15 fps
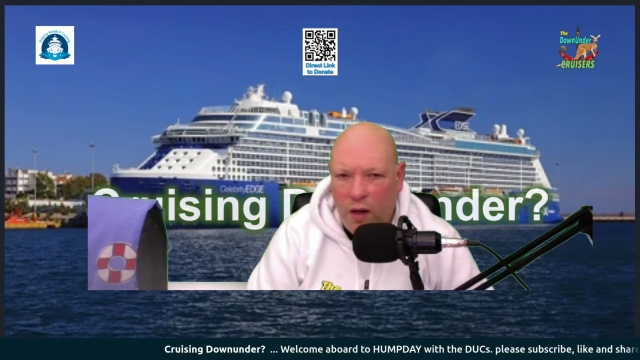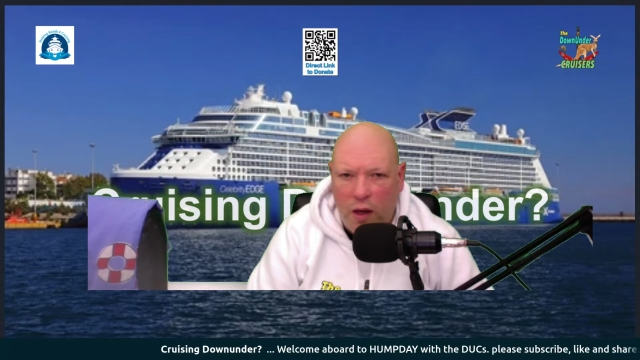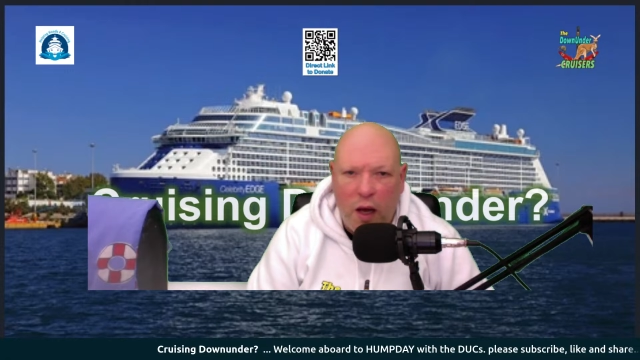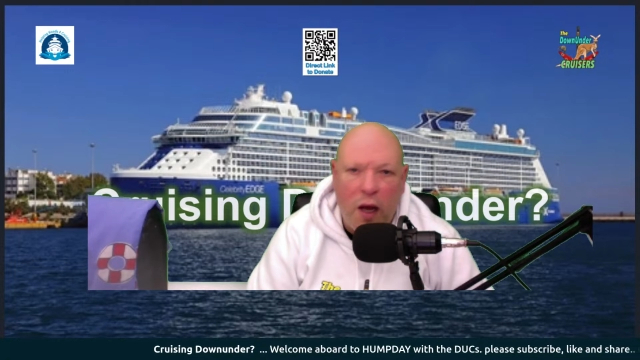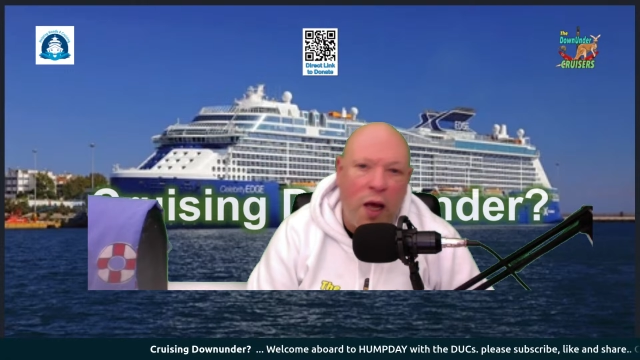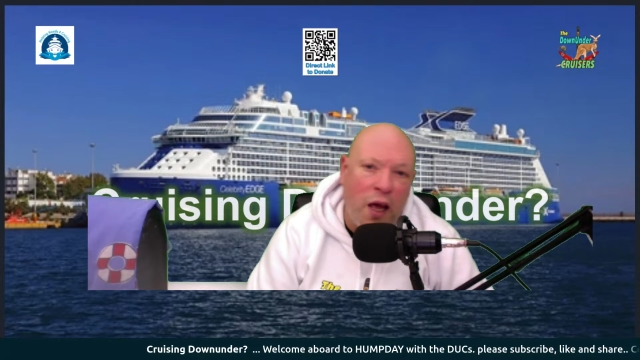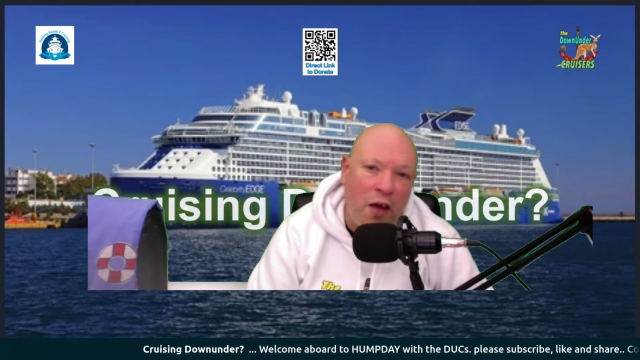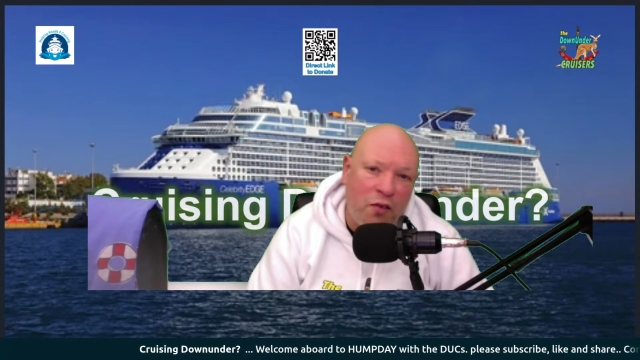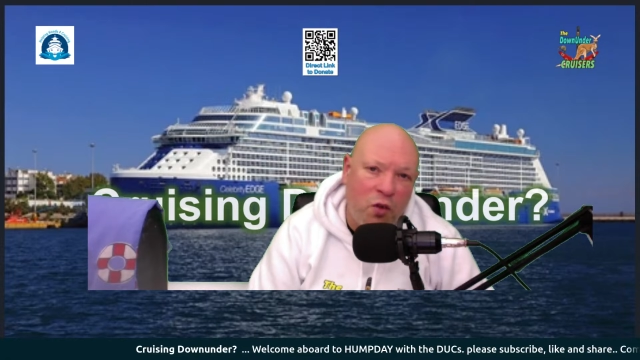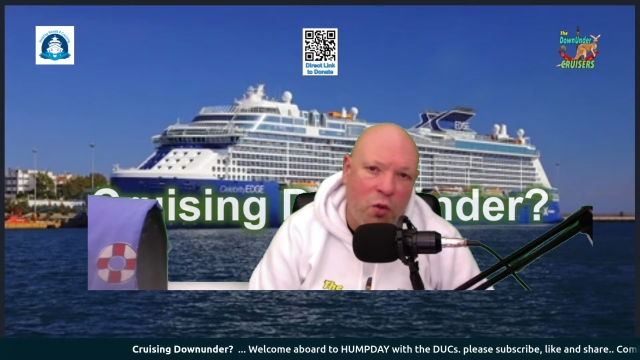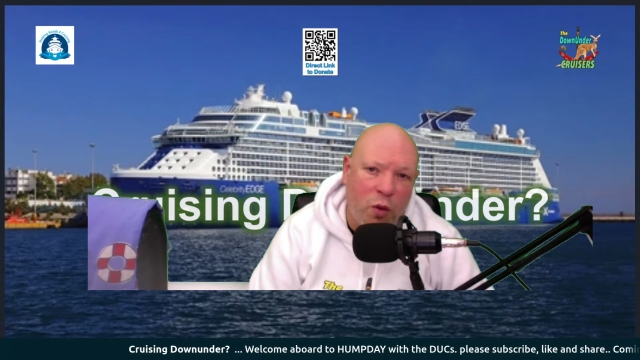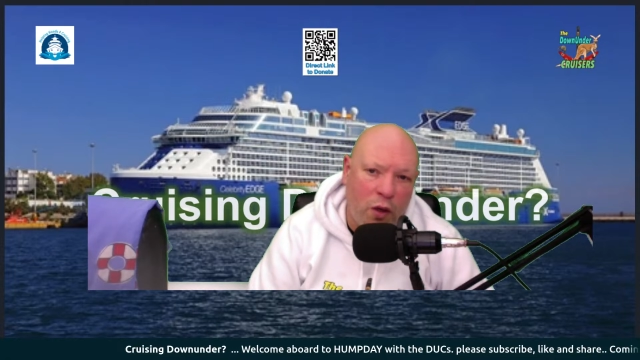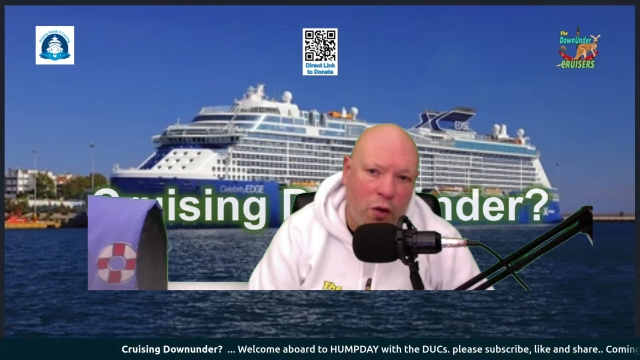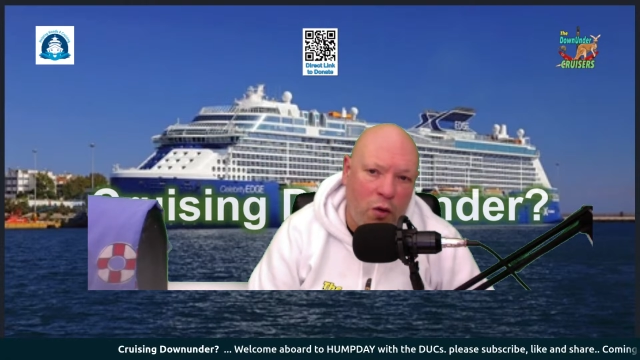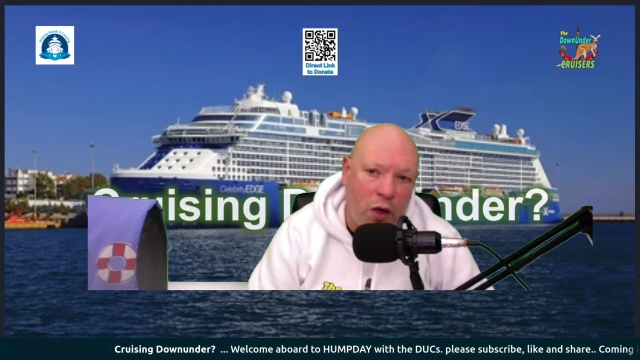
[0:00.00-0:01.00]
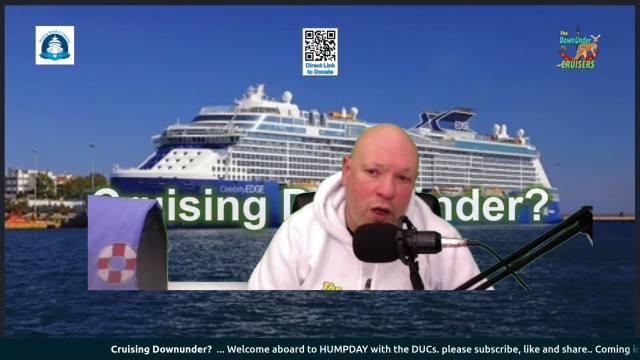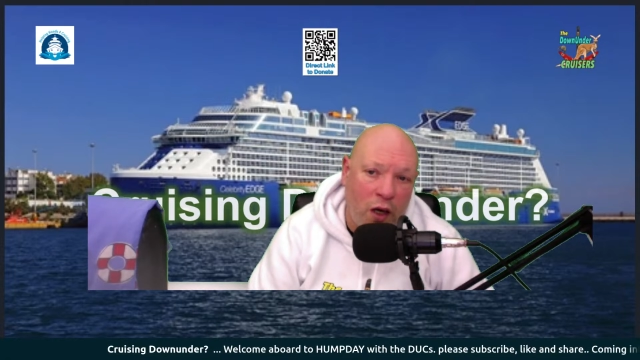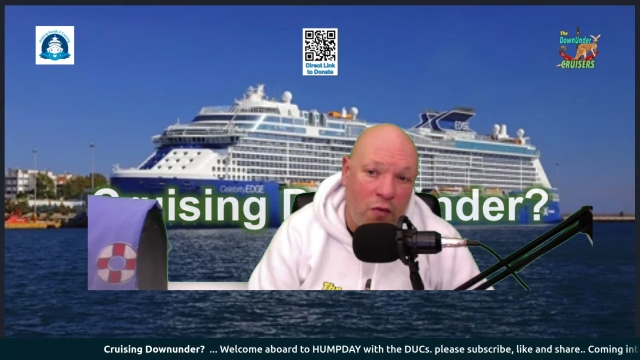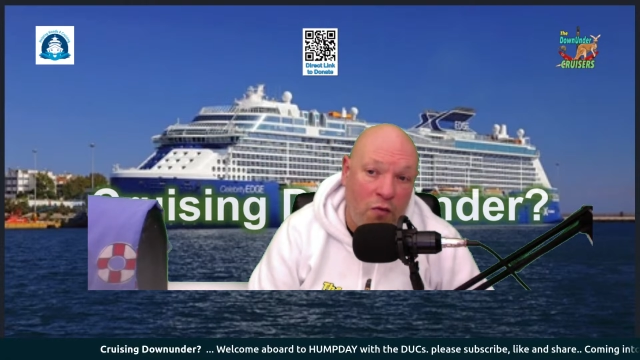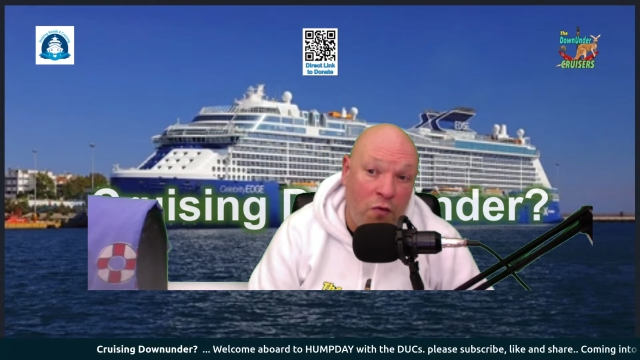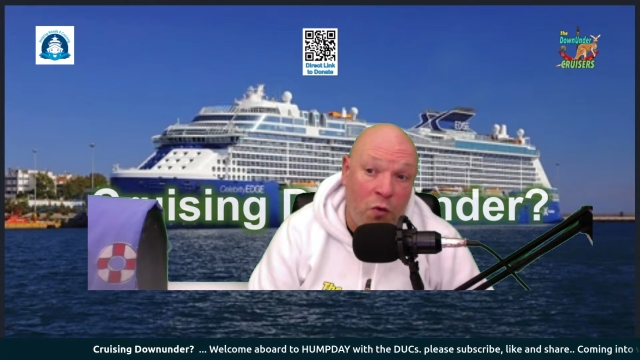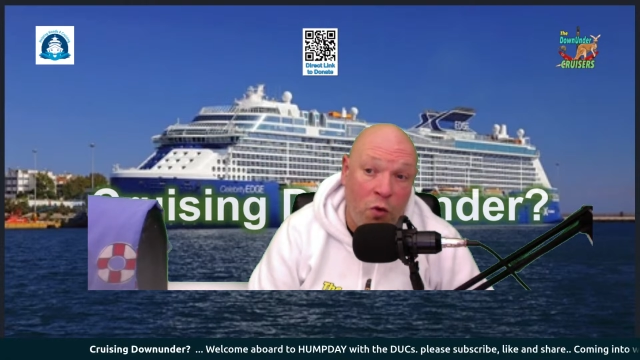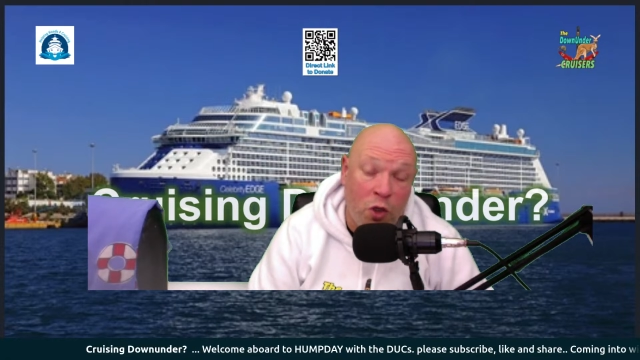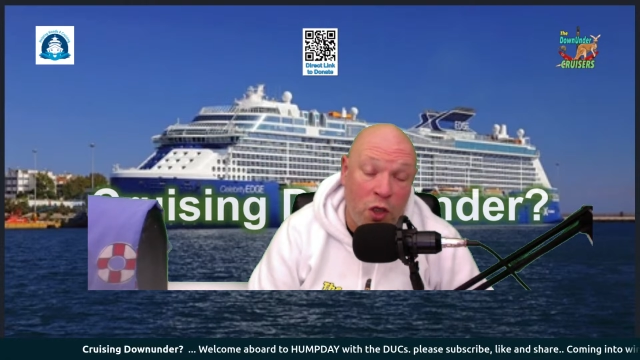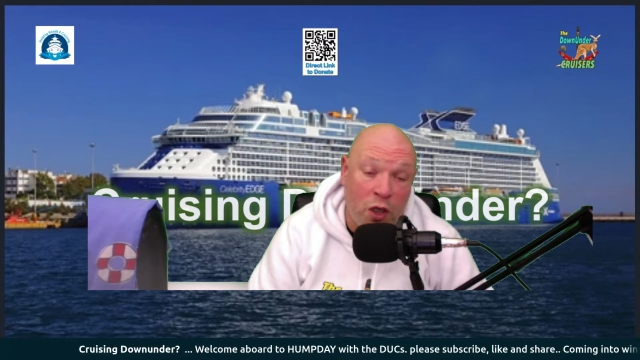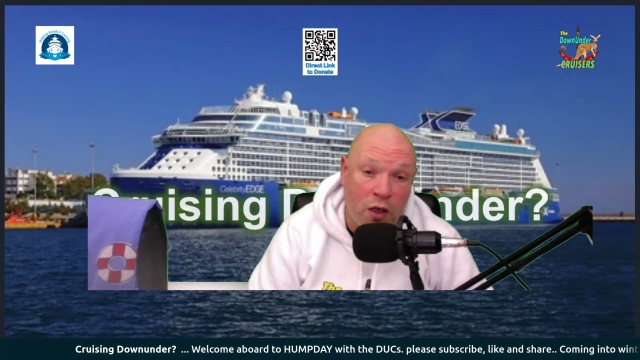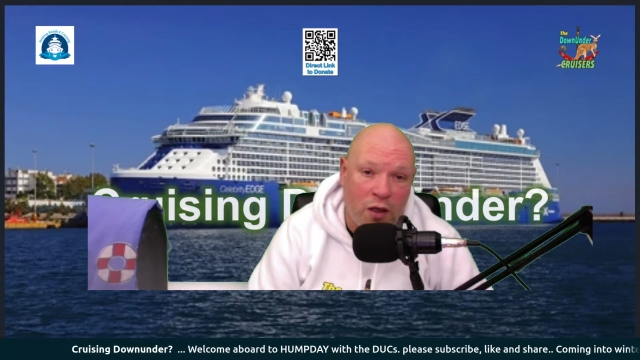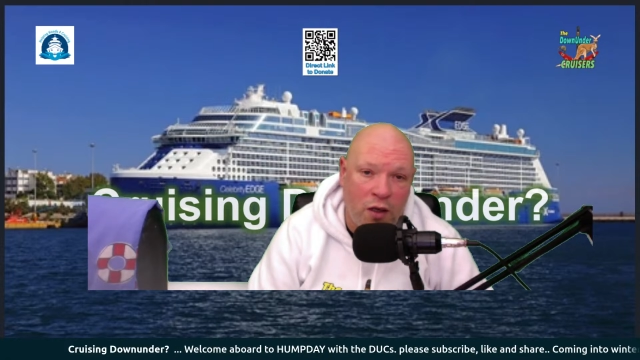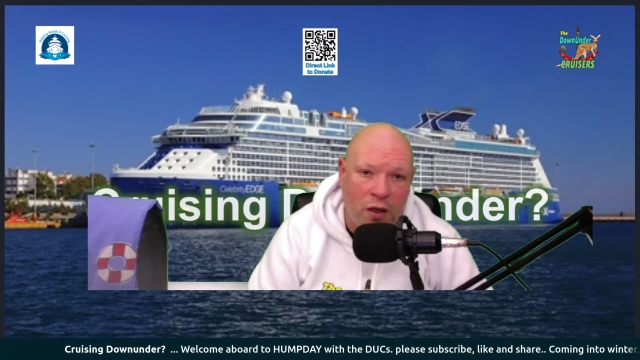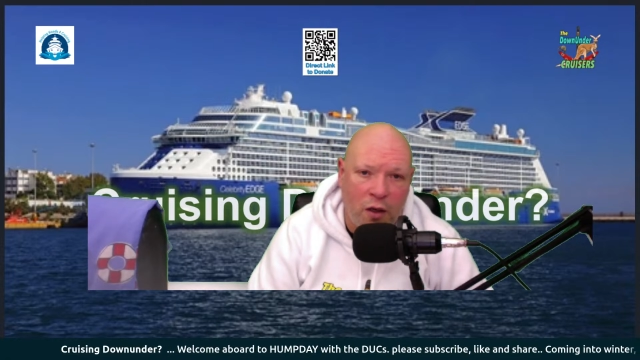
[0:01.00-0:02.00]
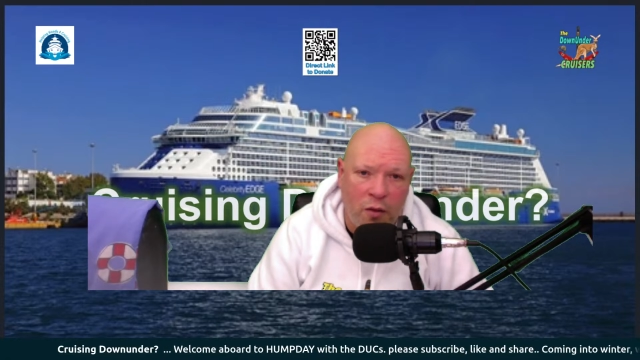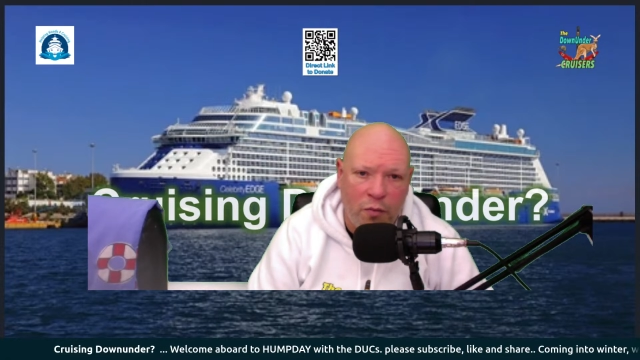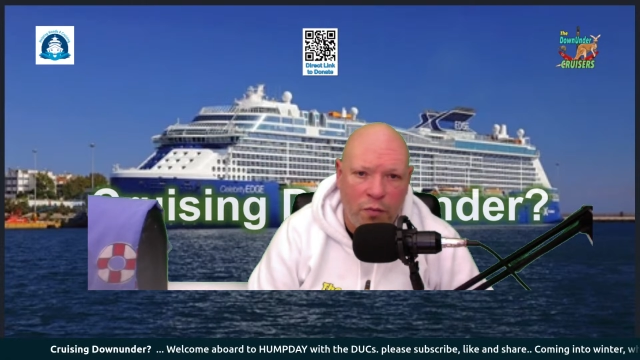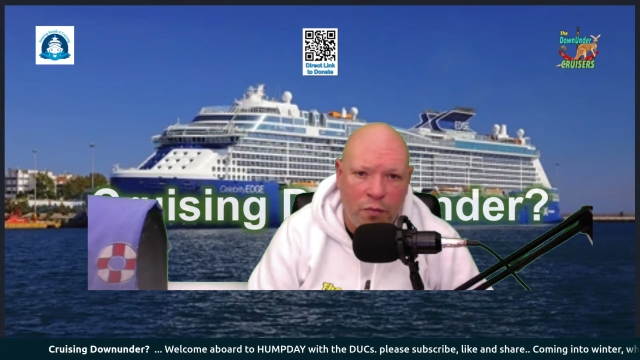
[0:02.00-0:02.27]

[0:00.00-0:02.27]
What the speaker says: I have to agree, unfortunately,